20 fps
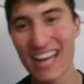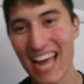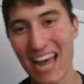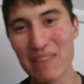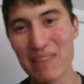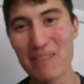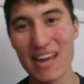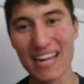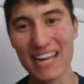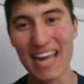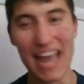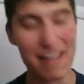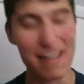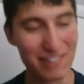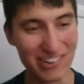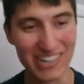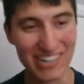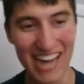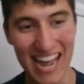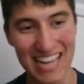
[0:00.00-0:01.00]
and make
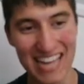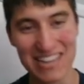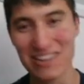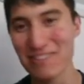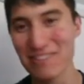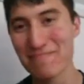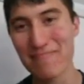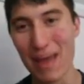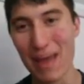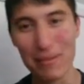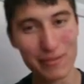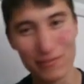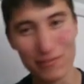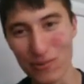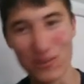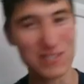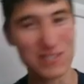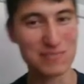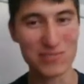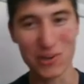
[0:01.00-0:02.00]
everyone hate you, maybe
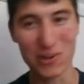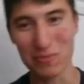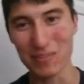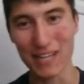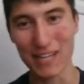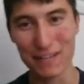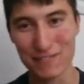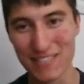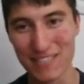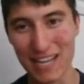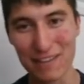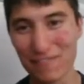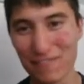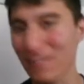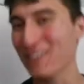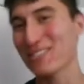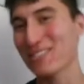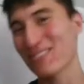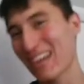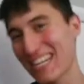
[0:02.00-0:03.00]
force some top lefts out of
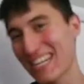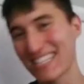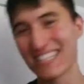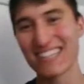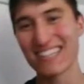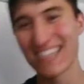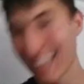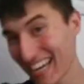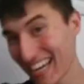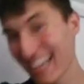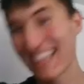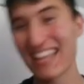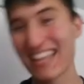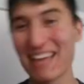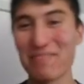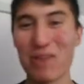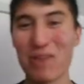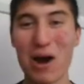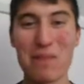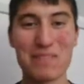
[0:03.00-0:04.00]
frustration, there
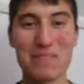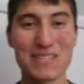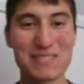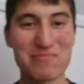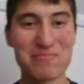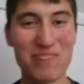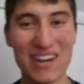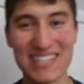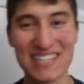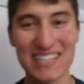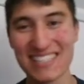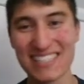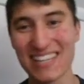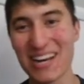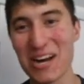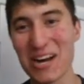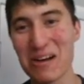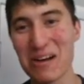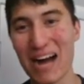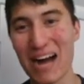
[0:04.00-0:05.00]
might be some ways to
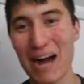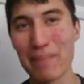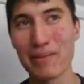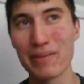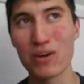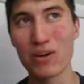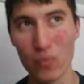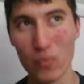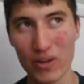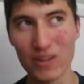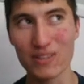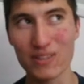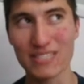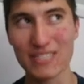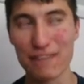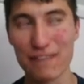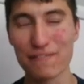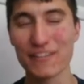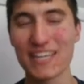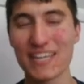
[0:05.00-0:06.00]
go. But it will
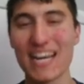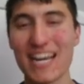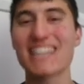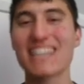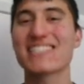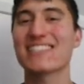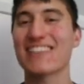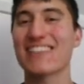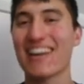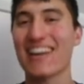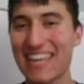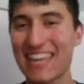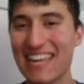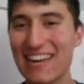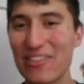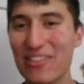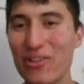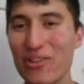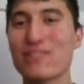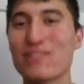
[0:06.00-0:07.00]
definitely suck
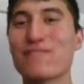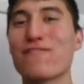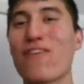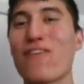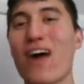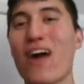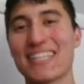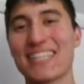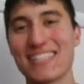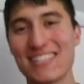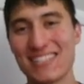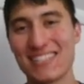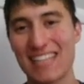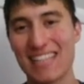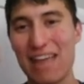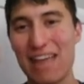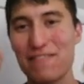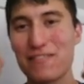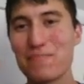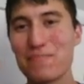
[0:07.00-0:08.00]
in those fighters
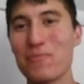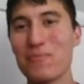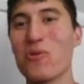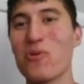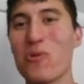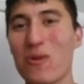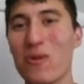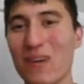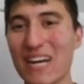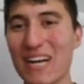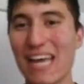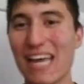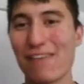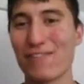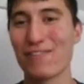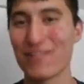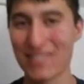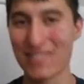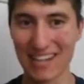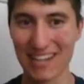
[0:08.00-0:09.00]
even more if
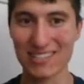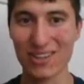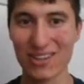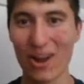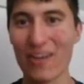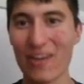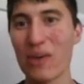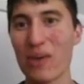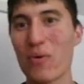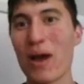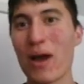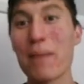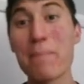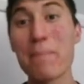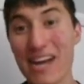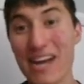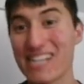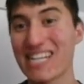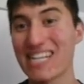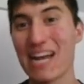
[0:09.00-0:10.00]
you start to go that way.
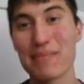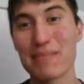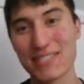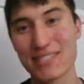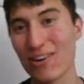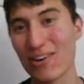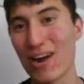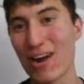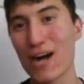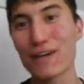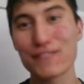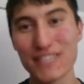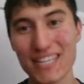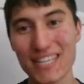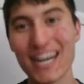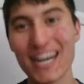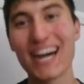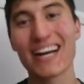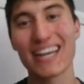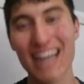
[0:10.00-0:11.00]
Metacham and Scrafty
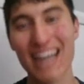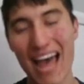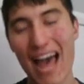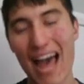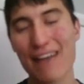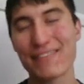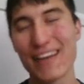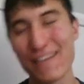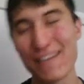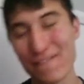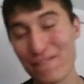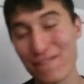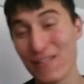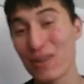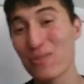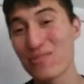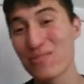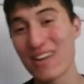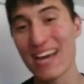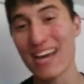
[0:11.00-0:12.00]
are going to have a
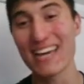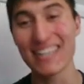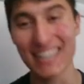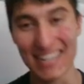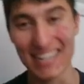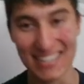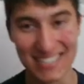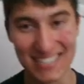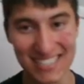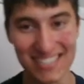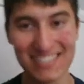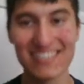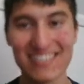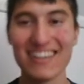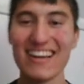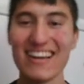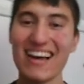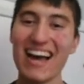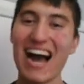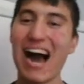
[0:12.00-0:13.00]
field day against you.
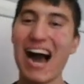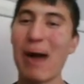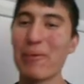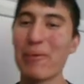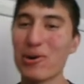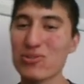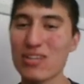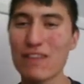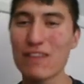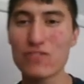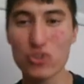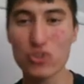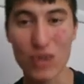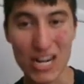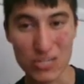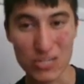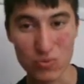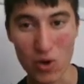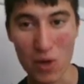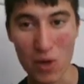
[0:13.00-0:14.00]
We also have
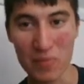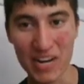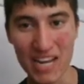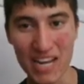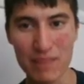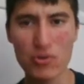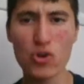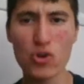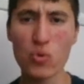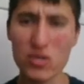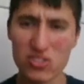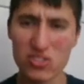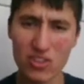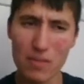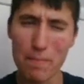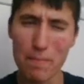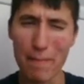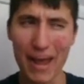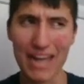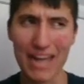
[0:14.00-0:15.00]
Trash Wormadam, who was on the
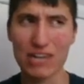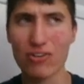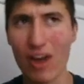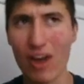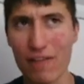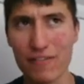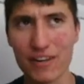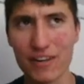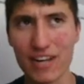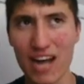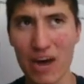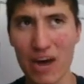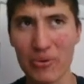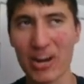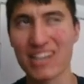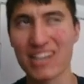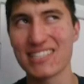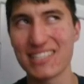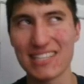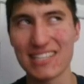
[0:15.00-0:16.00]
main graphic when
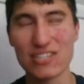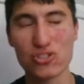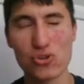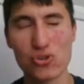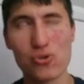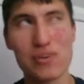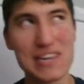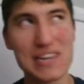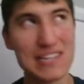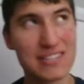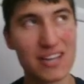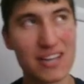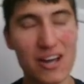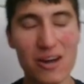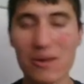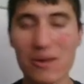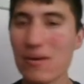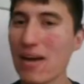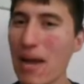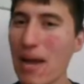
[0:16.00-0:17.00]
I did this 2 years
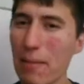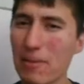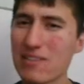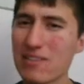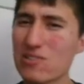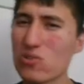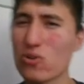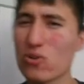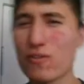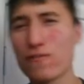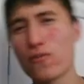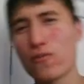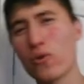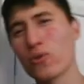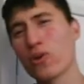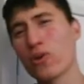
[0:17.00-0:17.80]
ago, but it's sort of fallen